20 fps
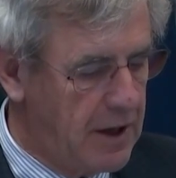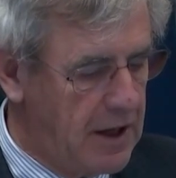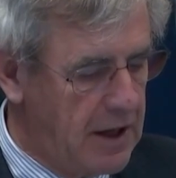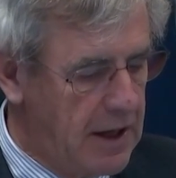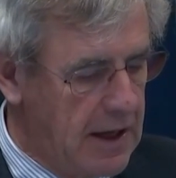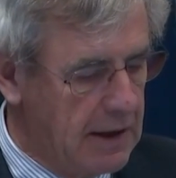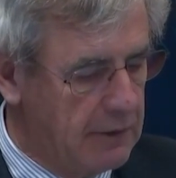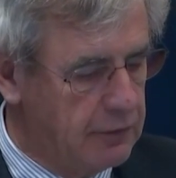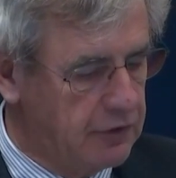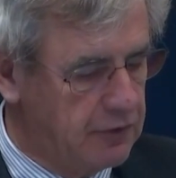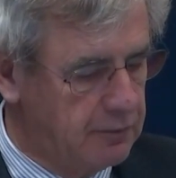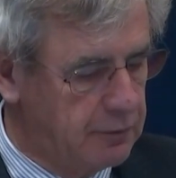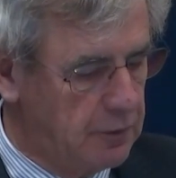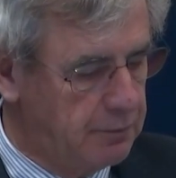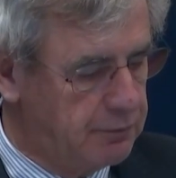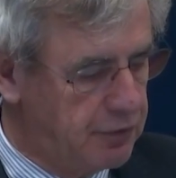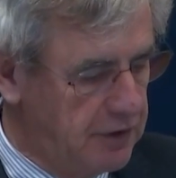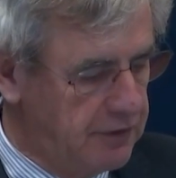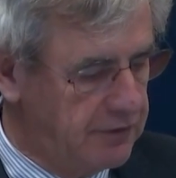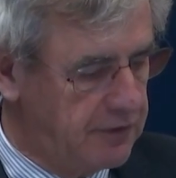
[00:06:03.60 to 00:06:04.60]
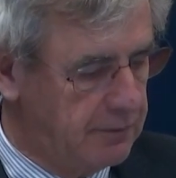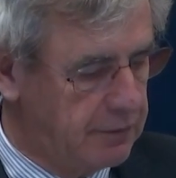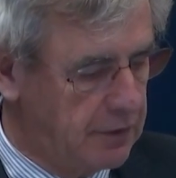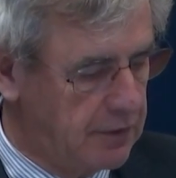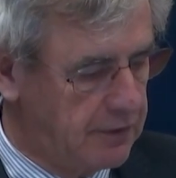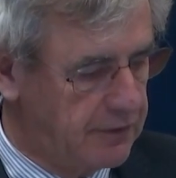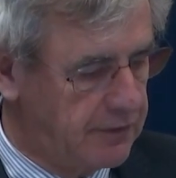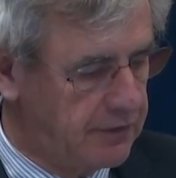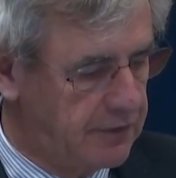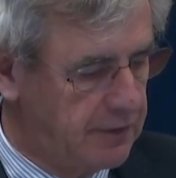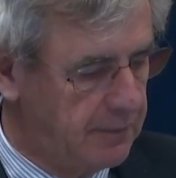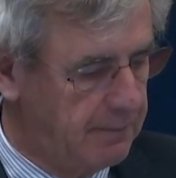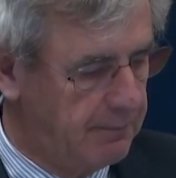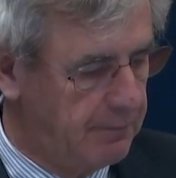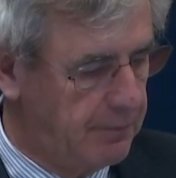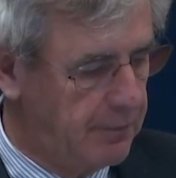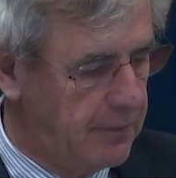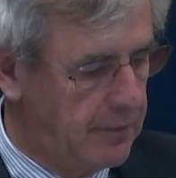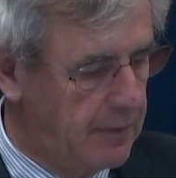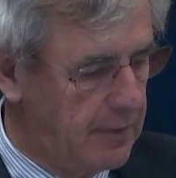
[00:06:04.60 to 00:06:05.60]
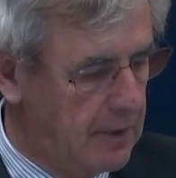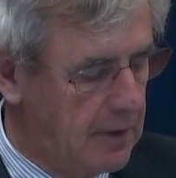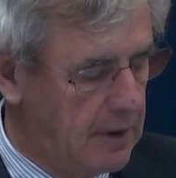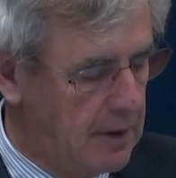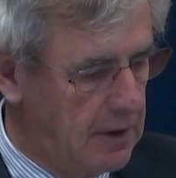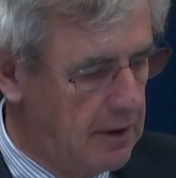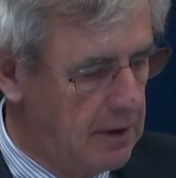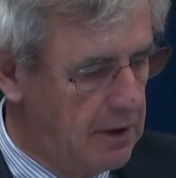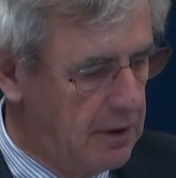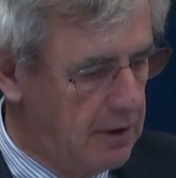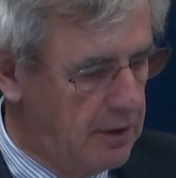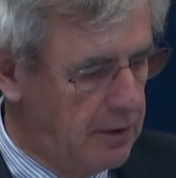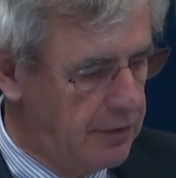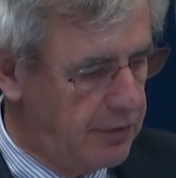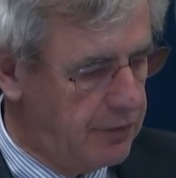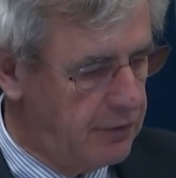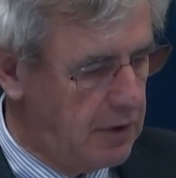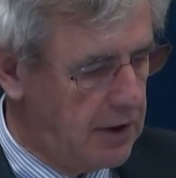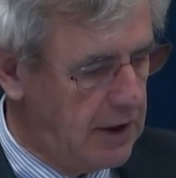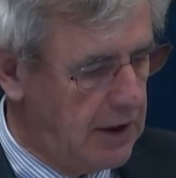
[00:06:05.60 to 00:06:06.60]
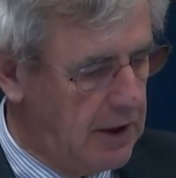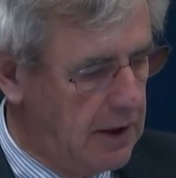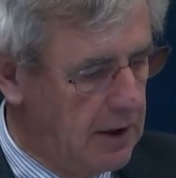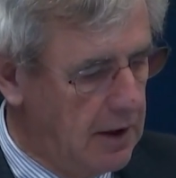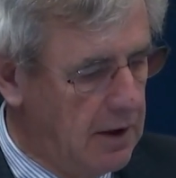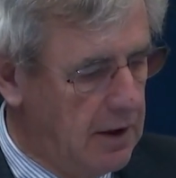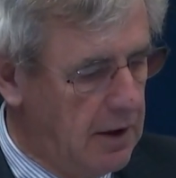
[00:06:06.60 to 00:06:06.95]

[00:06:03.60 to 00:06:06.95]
by equitable principles. Three,